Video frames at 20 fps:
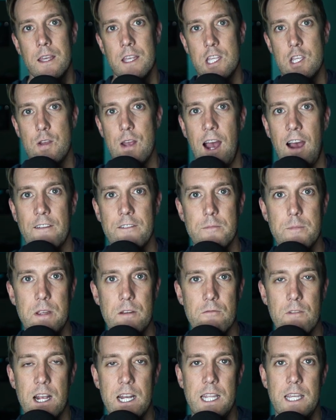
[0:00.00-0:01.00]
You have to be
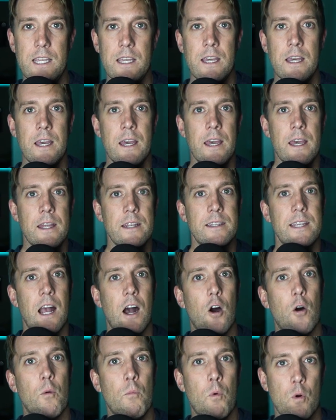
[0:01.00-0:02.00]
ready.
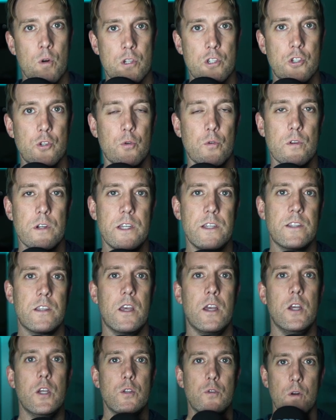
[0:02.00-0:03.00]
Tell more stories.
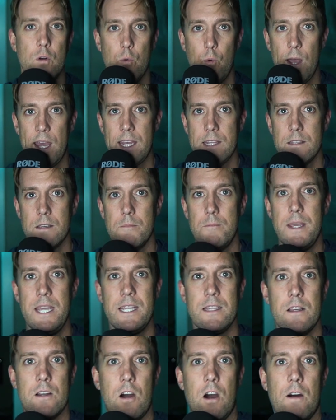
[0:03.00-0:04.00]
So a way to
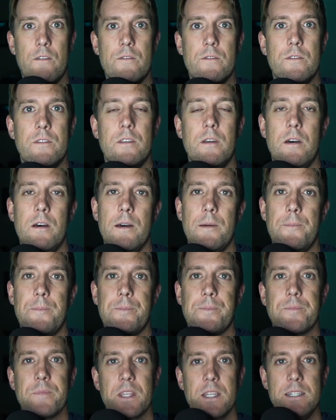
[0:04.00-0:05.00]
make the
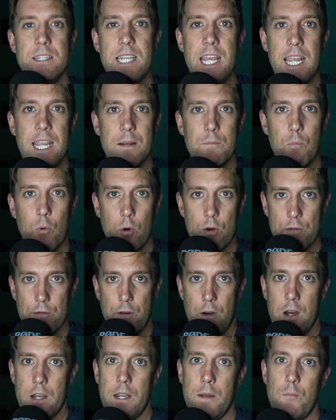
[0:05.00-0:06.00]
date more
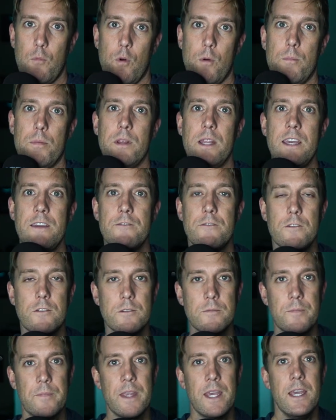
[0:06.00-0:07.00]
fun and more
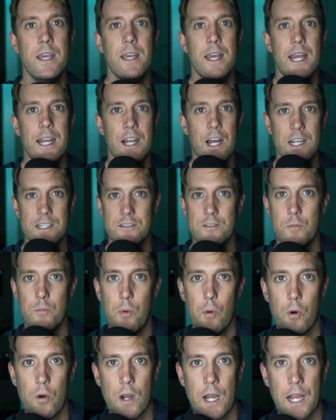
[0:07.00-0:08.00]
playful and not so
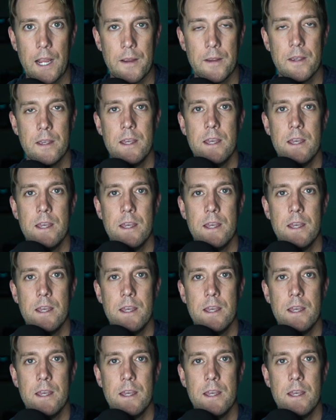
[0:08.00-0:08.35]
boring